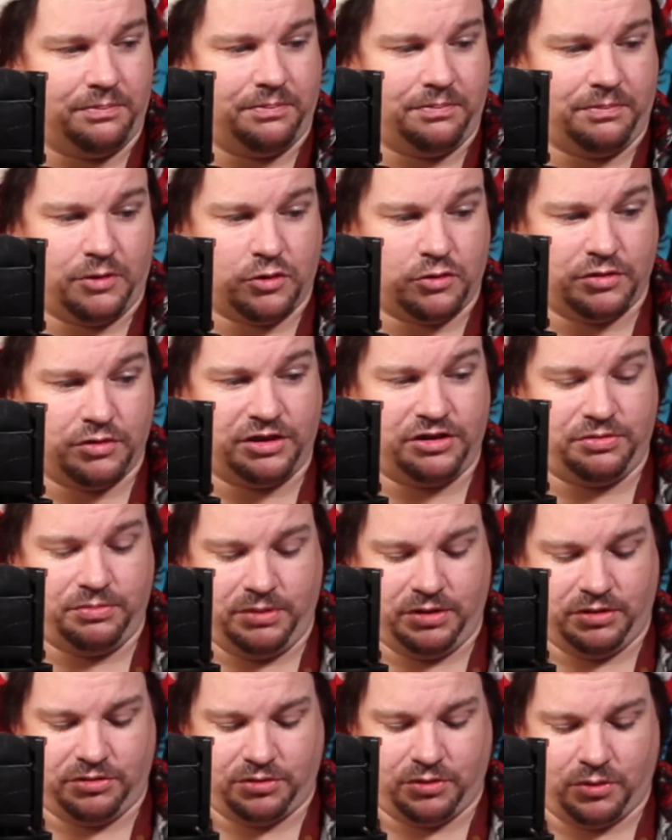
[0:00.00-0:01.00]

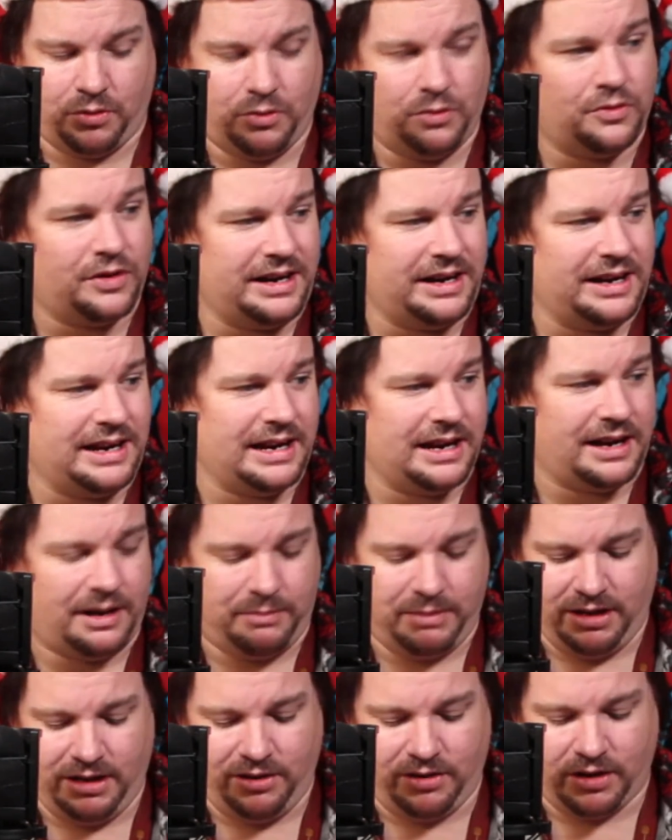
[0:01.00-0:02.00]
Christmas already. I
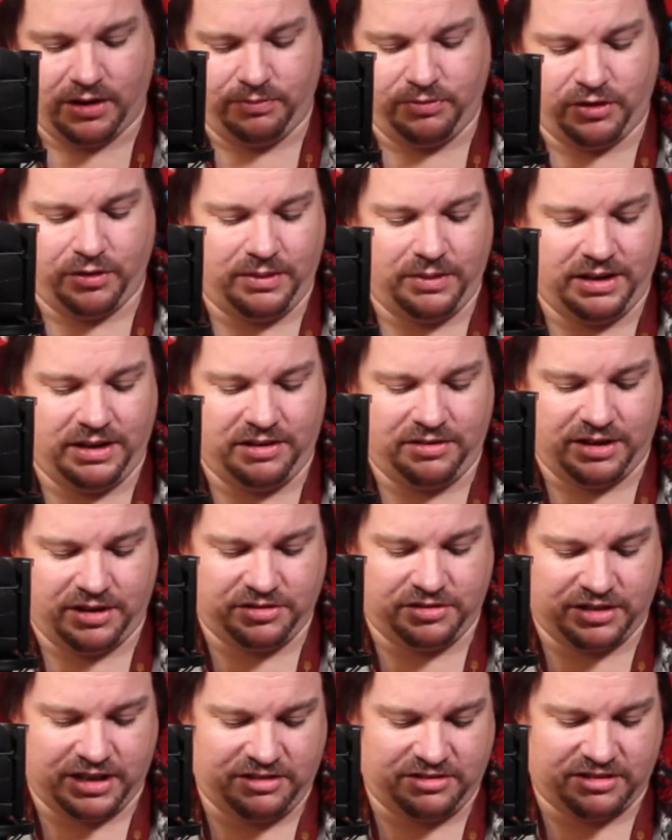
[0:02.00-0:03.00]
mean, look, I'm doing this in a
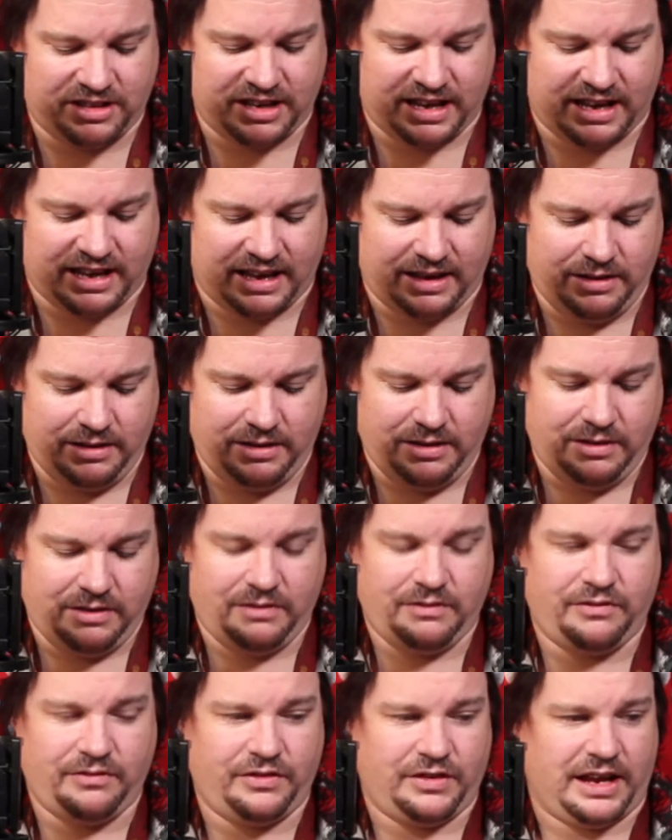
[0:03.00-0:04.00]
Santa hat.
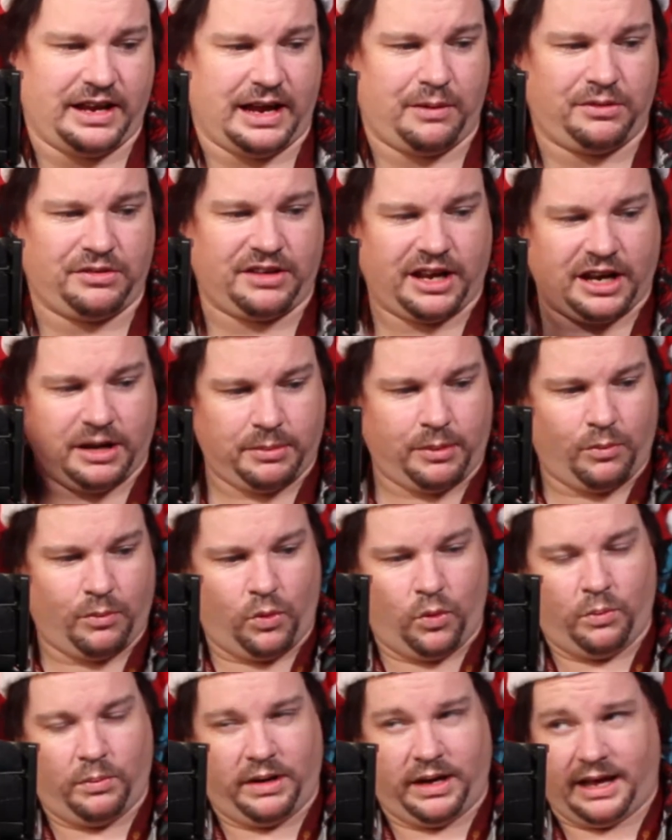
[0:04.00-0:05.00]
For now, it's getting a bit
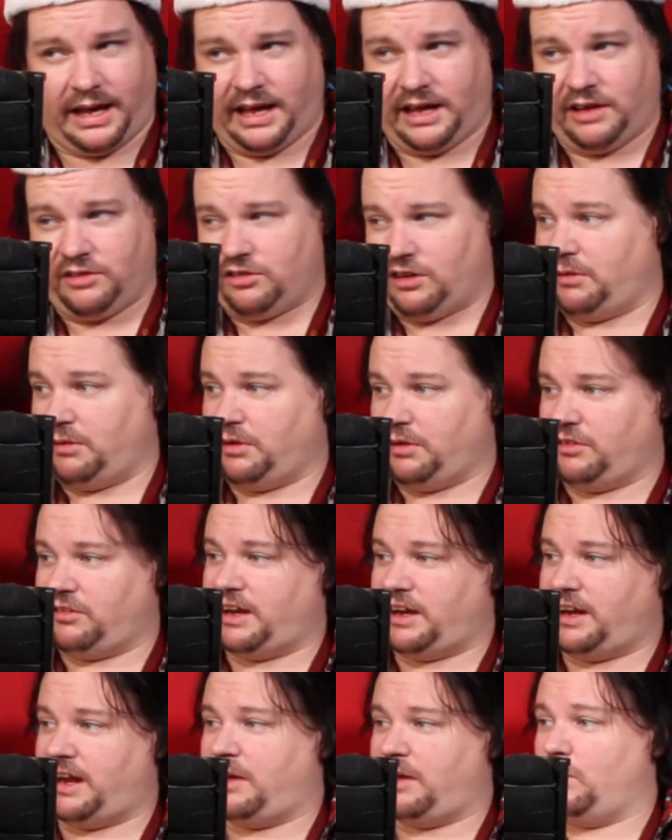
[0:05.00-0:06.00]
warm in that, actually. I'm going to take
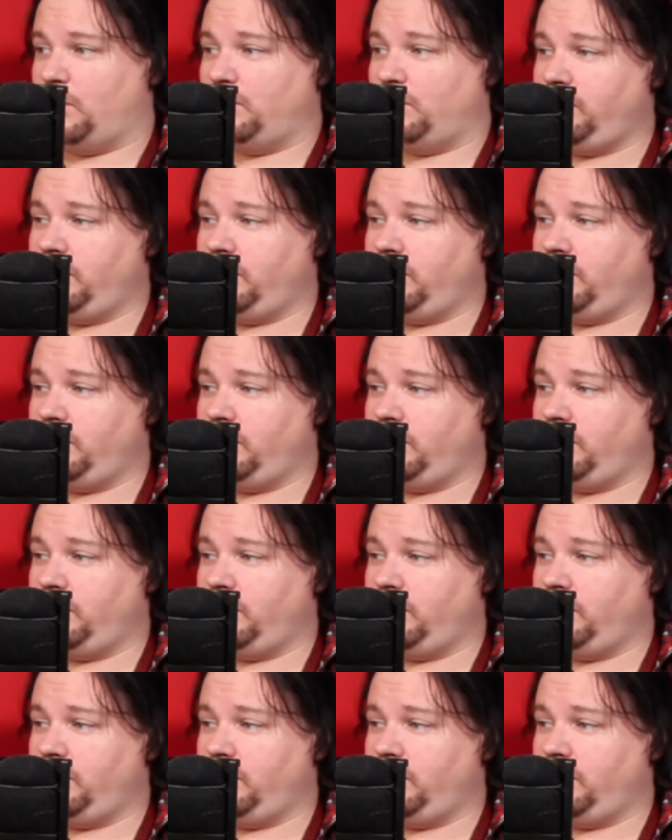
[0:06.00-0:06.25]
that off.